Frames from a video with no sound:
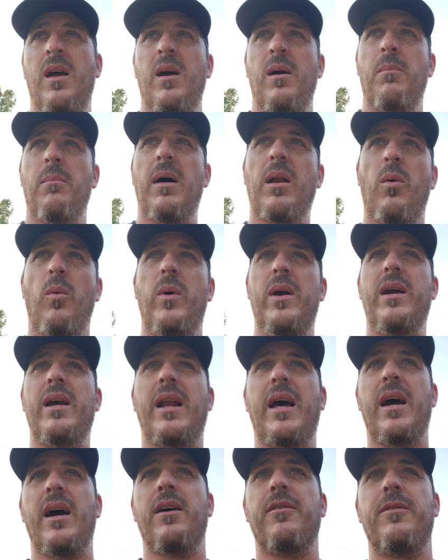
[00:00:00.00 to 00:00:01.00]
about a week
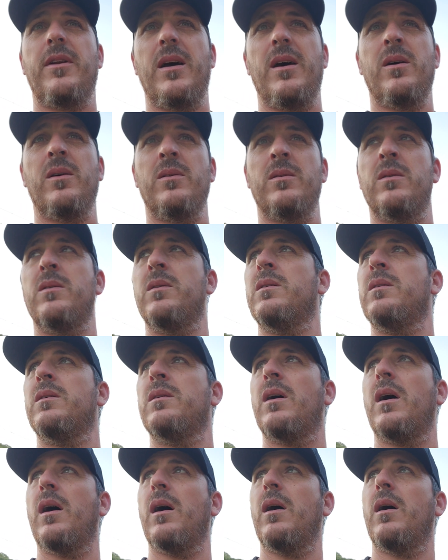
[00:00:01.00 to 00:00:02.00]
and a half now.
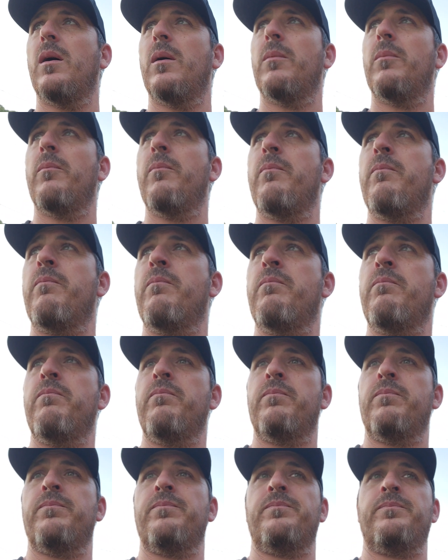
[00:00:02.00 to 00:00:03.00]

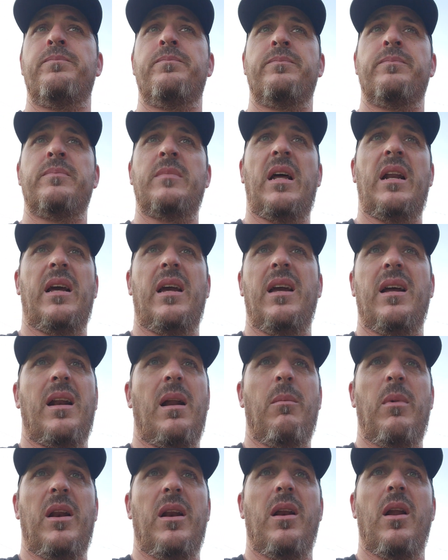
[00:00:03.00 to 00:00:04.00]
And
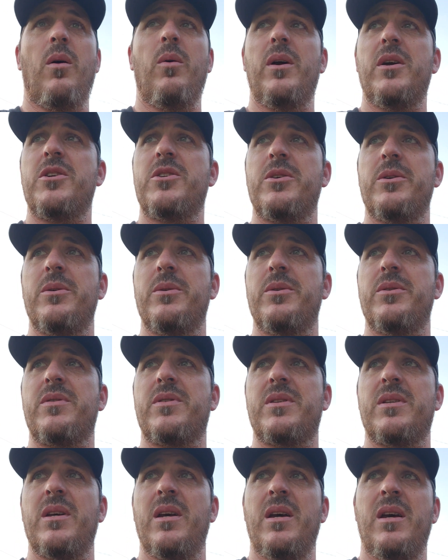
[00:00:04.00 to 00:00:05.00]
again, no
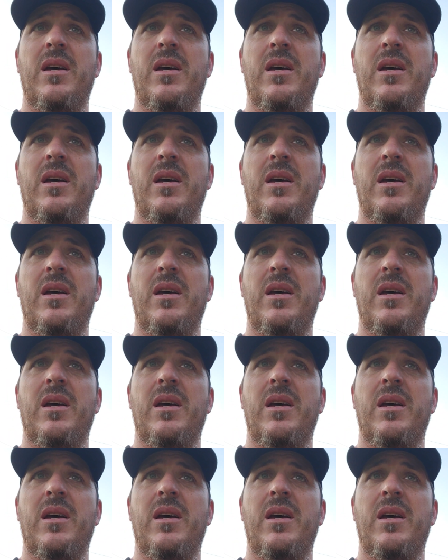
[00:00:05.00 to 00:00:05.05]
issues.